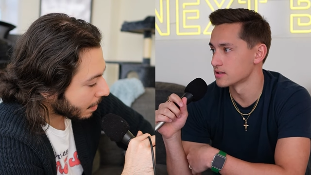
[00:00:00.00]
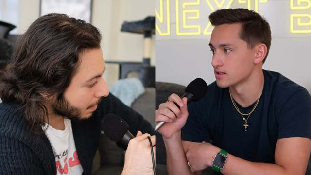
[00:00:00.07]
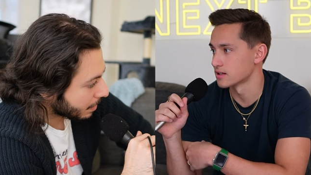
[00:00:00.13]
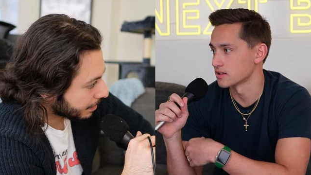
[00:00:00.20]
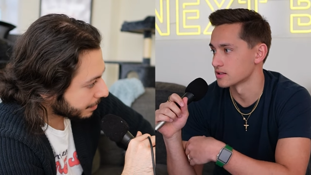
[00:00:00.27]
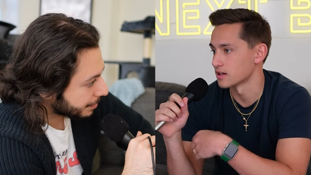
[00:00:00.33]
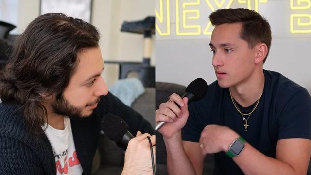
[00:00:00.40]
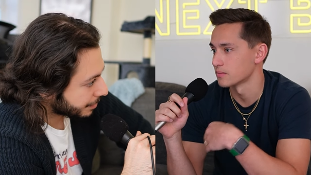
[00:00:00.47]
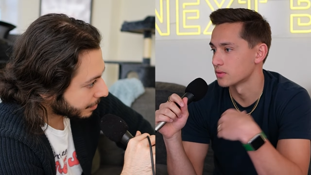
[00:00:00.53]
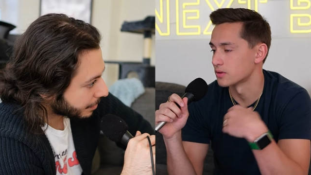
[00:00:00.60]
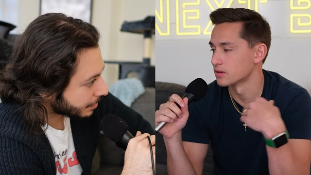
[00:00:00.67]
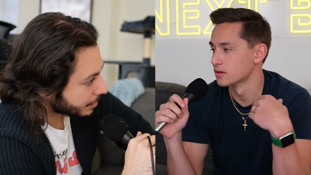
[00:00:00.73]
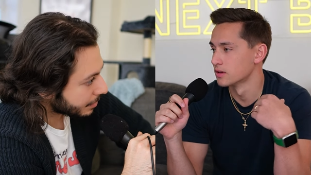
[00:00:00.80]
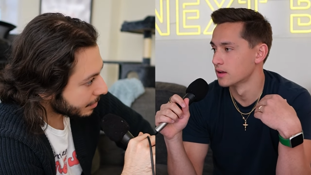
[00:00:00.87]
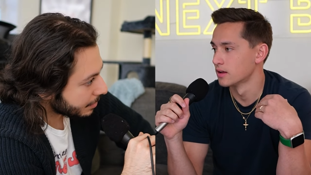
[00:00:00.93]
Speaker 1: as an
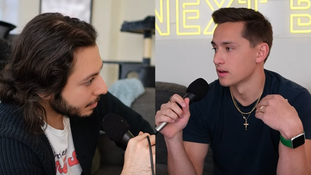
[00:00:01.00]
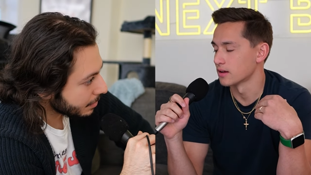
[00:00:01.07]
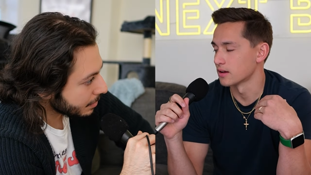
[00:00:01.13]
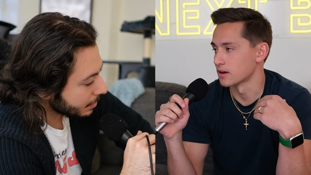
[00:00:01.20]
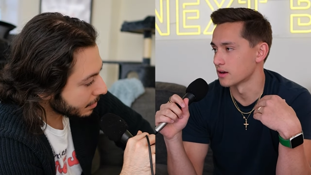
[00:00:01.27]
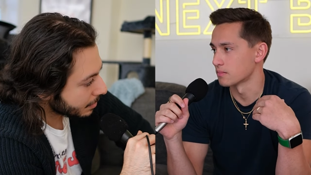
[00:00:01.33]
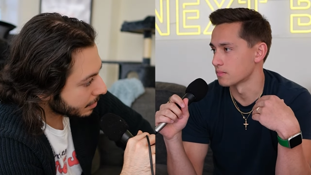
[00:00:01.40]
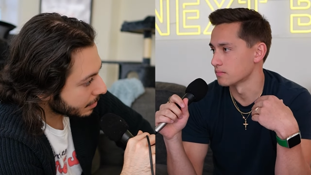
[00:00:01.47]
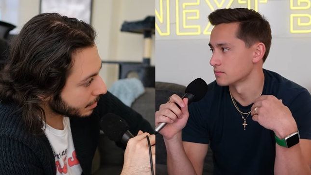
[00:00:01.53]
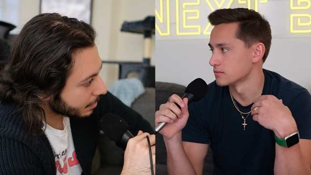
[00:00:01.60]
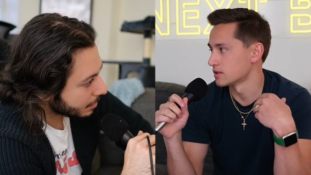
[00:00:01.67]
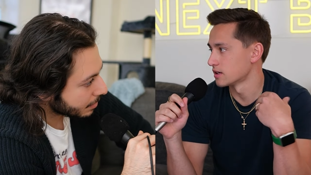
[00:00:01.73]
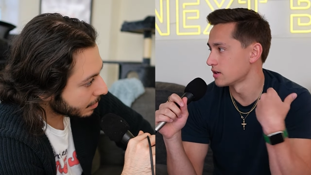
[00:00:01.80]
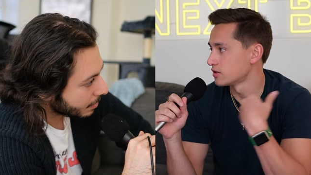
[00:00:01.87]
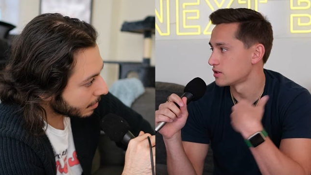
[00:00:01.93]
example, um,
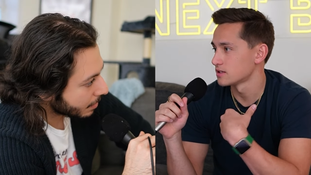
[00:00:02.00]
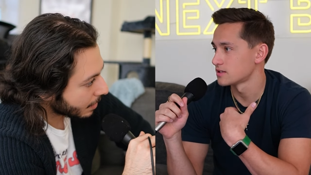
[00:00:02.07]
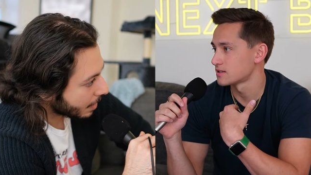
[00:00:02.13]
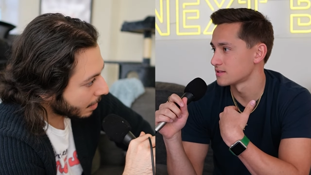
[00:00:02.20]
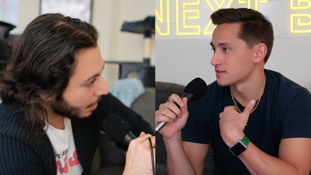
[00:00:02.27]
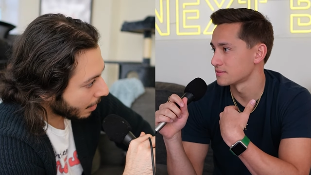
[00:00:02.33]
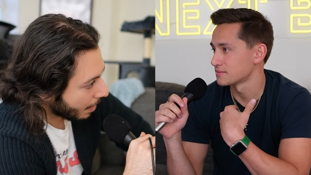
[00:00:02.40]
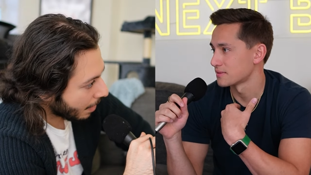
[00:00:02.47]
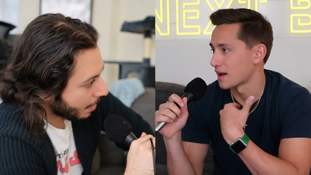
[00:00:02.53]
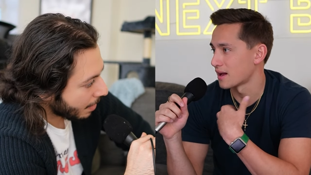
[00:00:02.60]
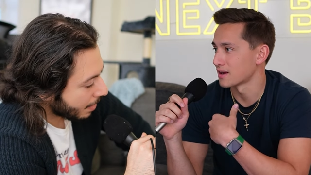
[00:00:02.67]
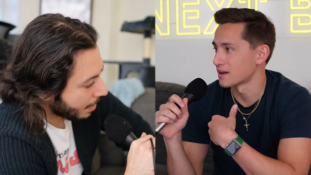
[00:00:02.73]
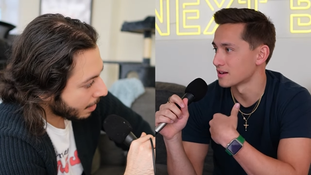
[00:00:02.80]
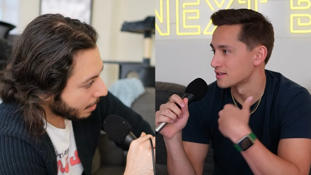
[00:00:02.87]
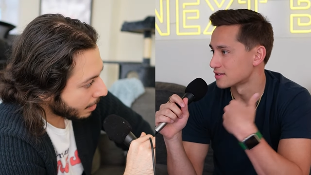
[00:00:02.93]
say you just had
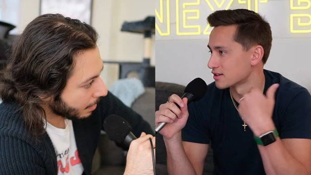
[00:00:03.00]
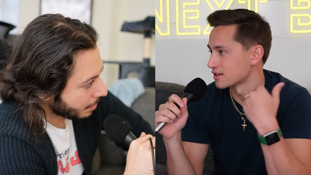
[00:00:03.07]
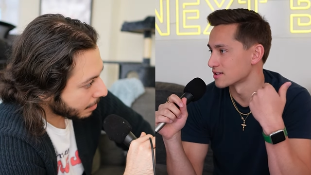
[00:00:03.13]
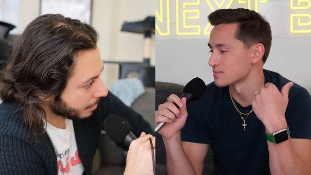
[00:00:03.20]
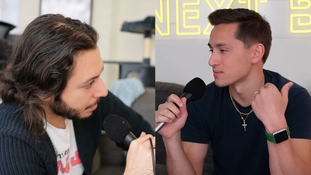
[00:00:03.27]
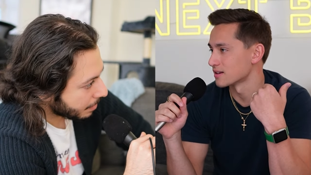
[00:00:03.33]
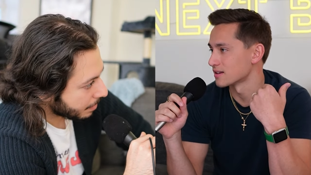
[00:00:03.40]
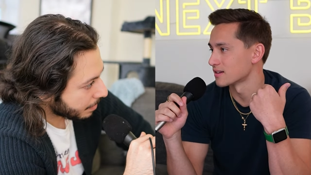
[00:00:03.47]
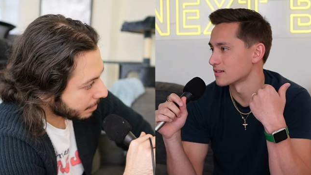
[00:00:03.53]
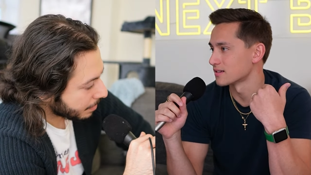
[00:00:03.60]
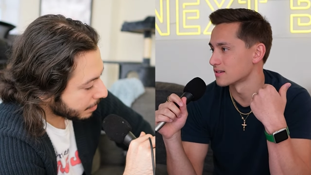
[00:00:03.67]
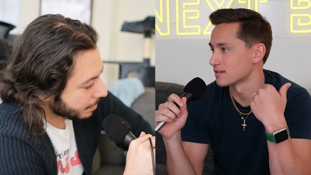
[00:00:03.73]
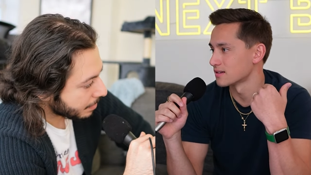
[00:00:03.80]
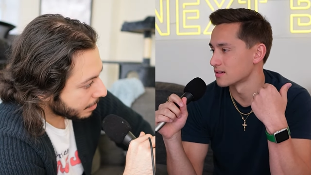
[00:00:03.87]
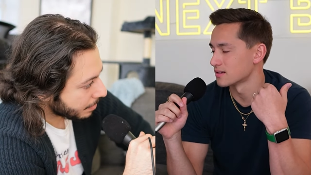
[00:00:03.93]
a kidney transplant,
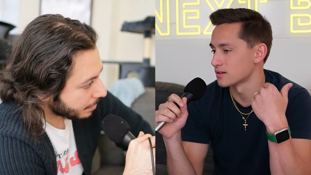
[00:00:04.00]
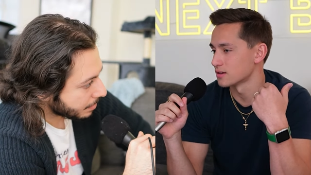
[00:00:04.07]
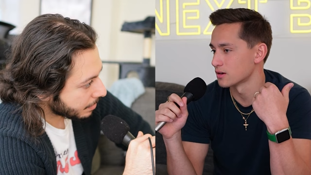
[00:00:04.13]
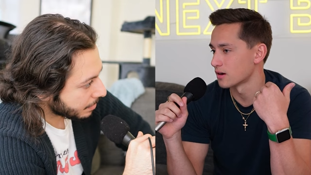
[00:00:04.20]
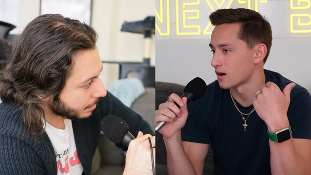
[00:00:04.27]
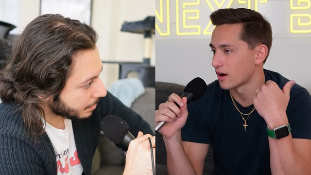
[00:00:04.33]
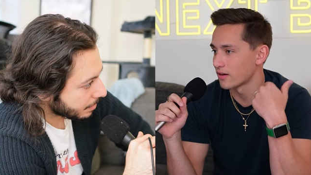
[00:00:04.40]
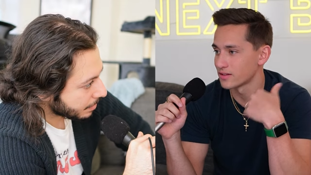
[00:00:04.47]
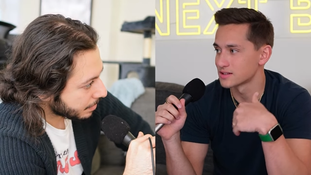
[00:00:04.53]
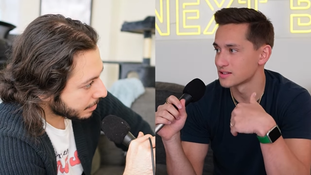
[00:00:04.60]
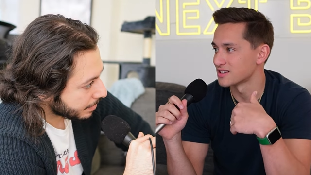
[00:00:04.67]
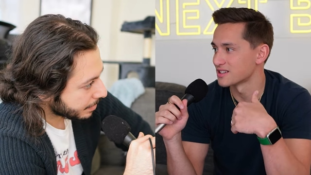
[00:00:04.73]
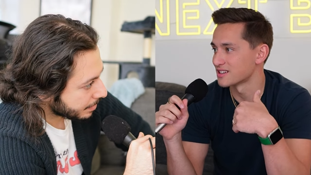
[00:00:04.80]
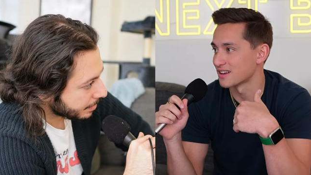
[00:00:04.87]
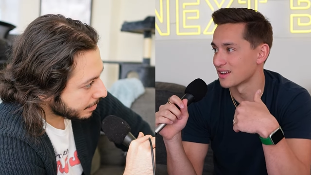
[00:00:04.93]
you're
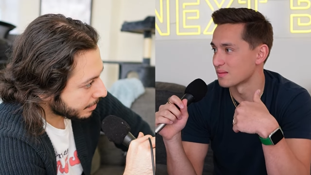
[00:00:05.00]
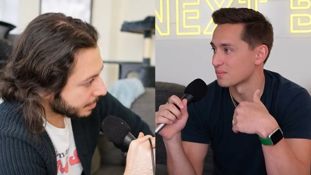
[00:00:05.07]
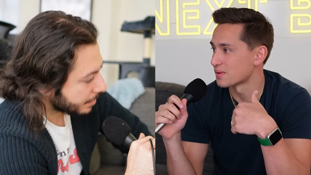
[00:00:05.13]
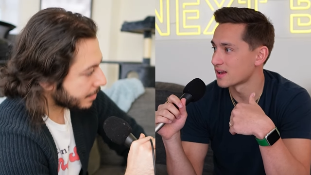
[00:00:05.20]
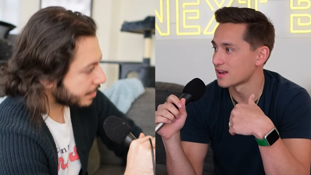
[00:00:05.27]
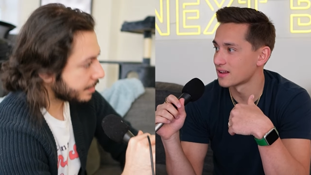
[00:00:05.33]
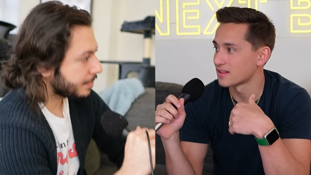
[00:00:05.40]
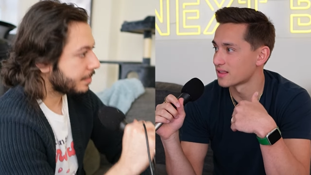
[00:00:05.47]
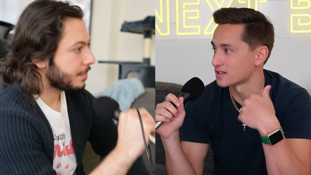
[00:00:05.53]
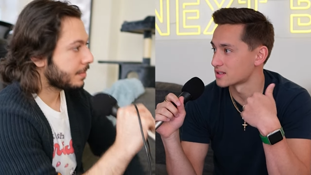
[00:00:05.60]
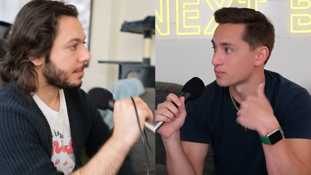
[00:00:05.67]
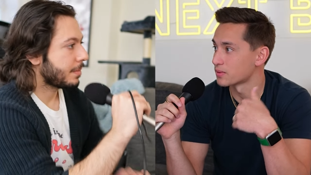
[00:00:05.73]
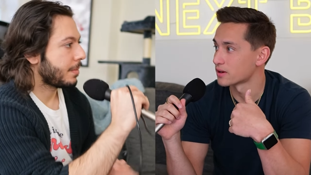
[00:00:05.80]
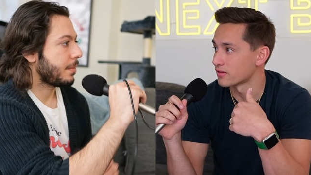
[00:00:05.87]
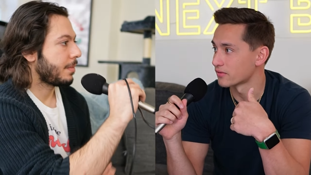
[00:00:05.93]
obviously in pain. That's a
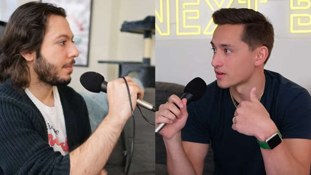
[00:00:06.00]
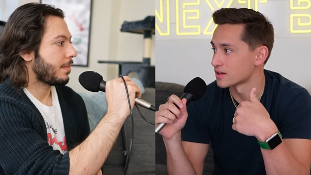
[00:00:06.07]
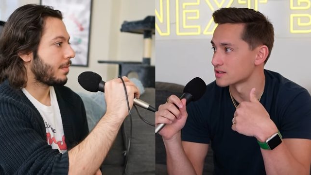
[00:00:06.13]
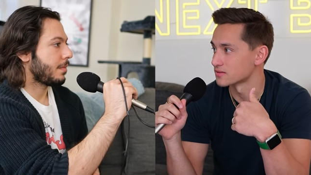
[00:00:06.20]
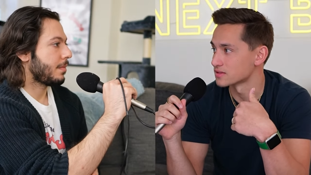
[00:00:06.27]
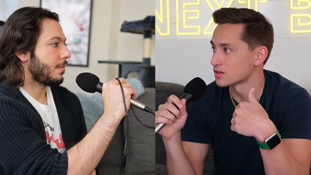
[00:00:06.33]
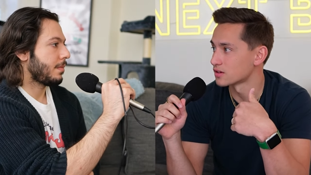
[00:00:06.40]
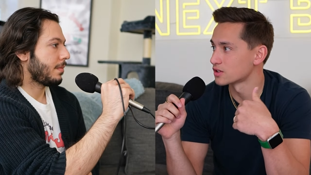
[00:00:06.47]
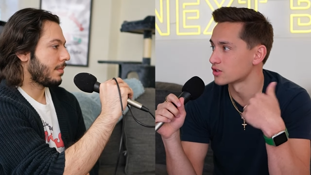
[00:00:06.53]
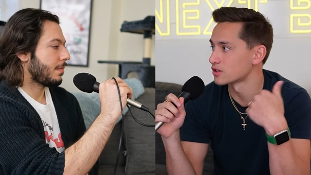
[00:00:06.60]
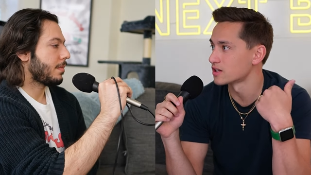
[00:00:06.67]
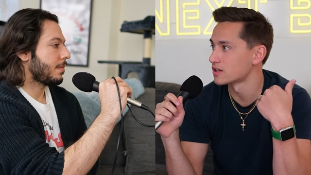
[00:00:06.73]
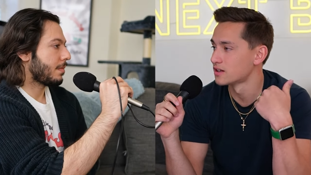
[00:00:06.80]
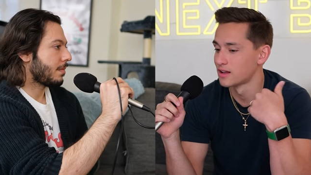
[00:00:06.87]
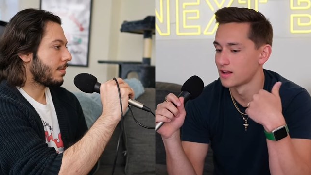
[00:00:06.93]
pretty invasive
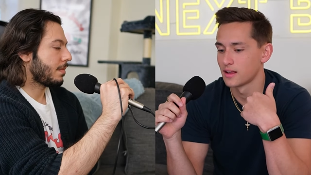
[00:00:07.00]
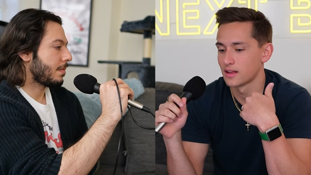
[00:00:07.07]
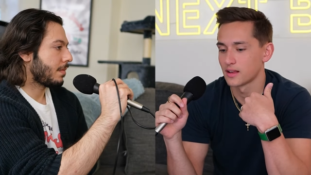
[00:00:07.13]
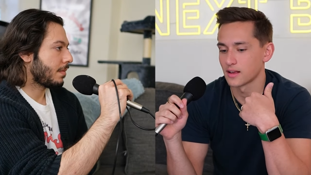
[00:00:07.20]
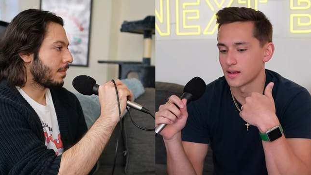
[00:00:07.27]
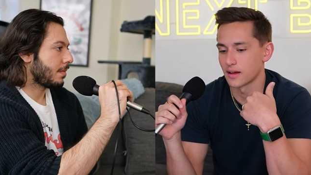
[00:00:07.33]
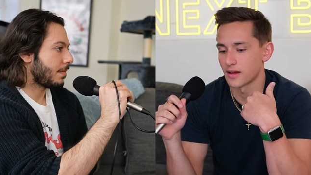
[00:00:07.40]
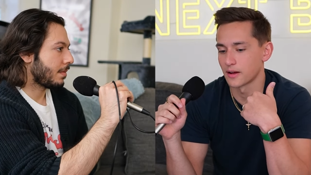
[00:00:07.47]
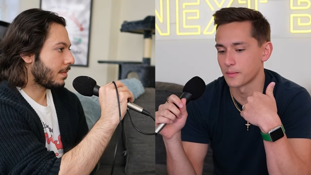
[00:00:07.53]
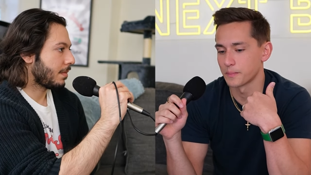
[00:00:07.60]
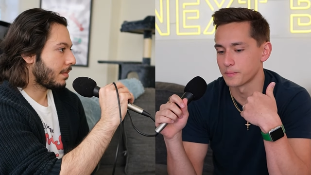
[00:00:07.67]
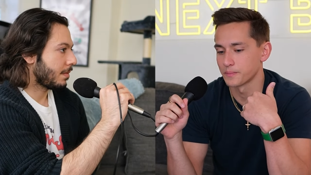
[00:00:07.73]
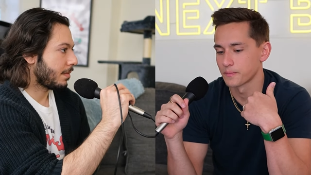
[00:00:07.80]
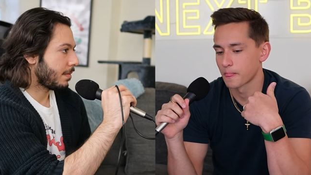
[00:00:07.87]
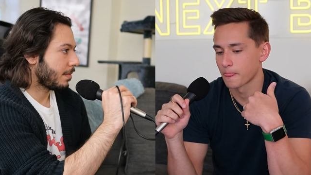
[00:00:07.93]
surgery. Um,